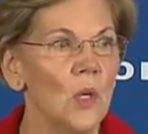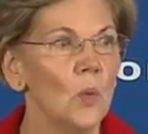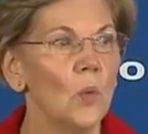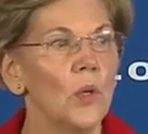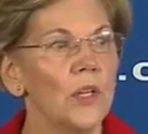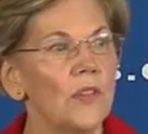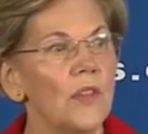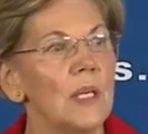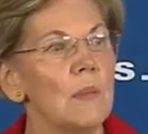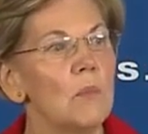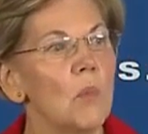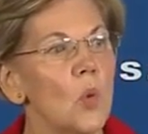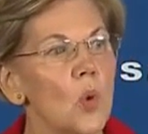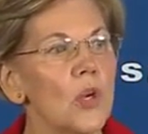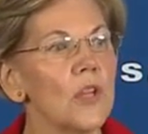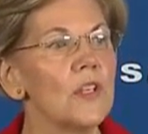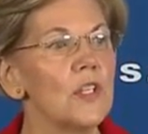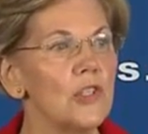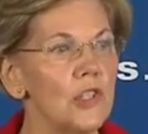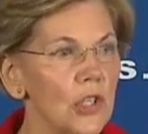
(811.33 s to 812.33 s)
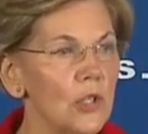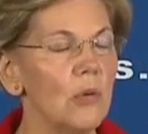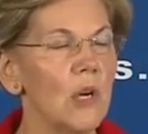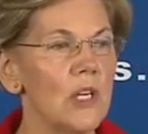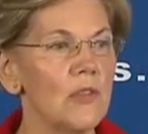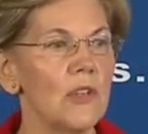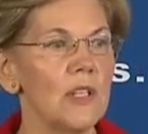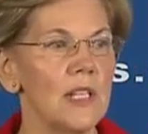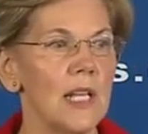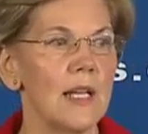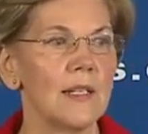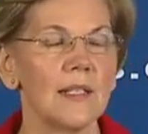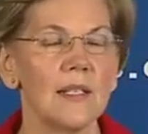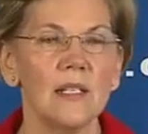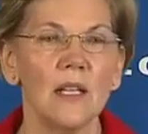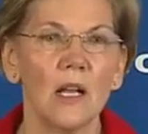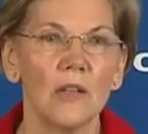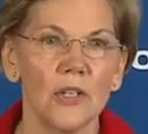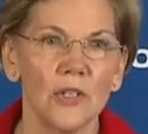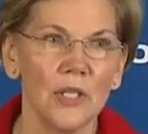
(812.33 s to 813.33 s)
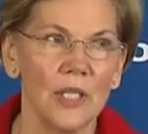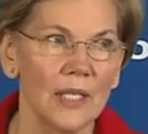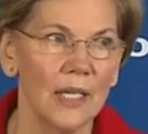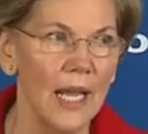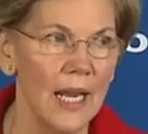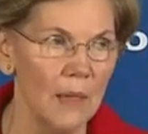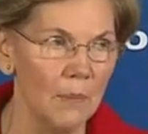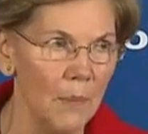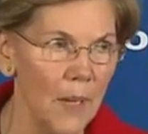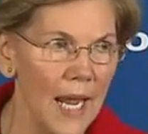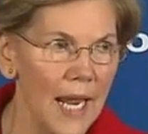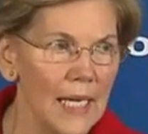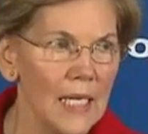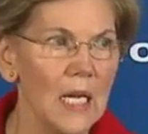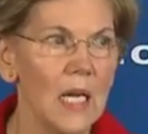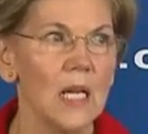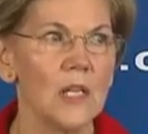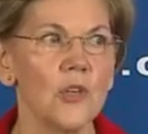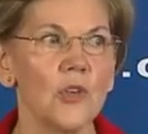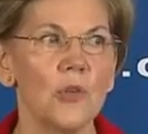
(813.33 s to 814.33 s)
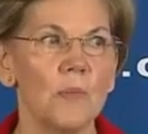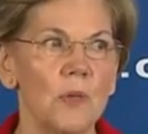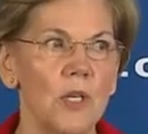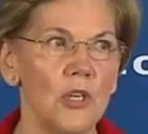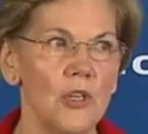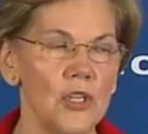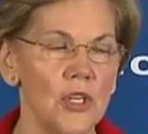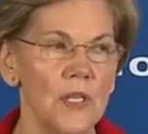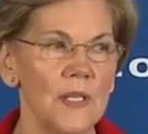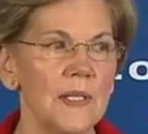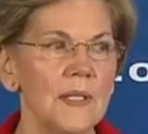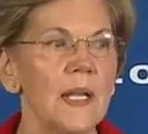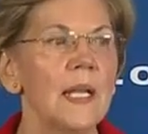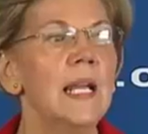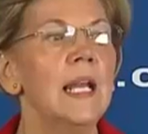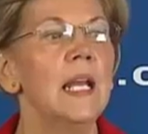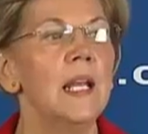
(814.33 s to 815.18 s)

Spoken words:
with the more than $200,000 in campaign contributions